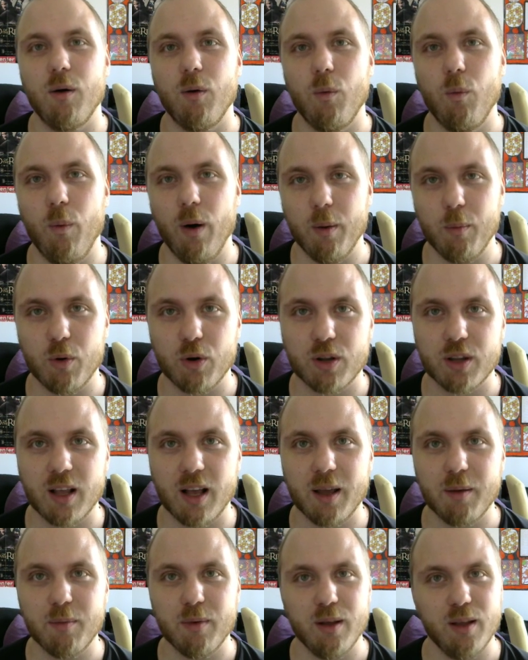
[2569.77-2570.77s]
One more
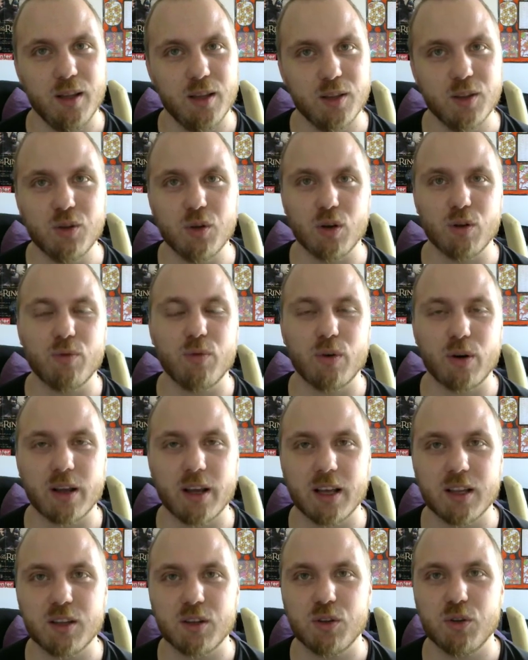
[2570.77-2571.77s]
time, don't
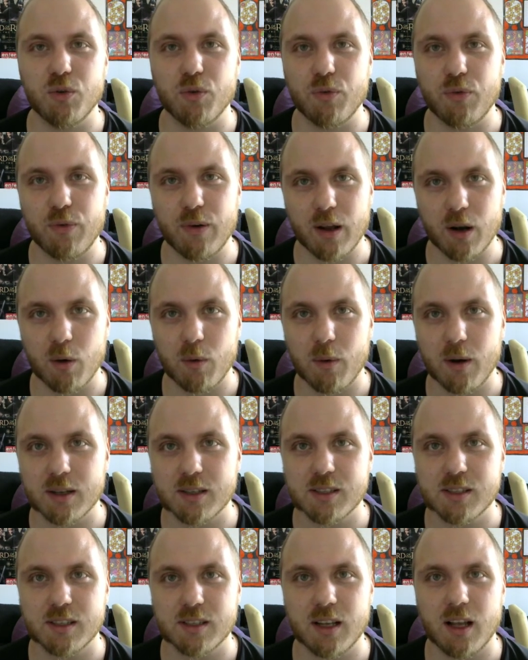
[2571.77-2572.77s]
forget to follow
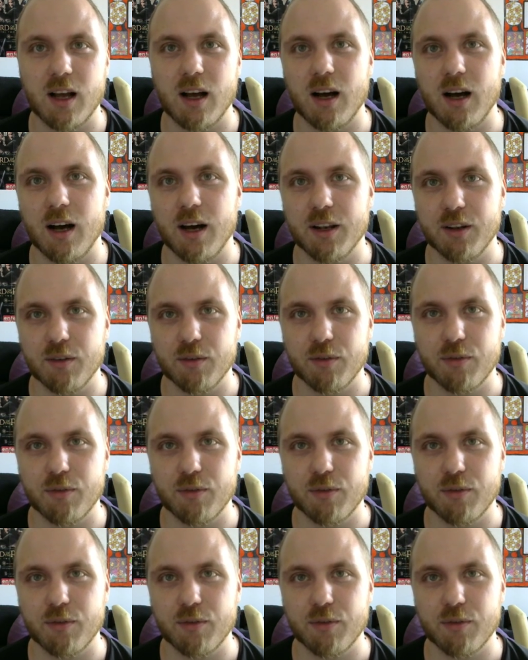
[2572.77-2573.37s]
us on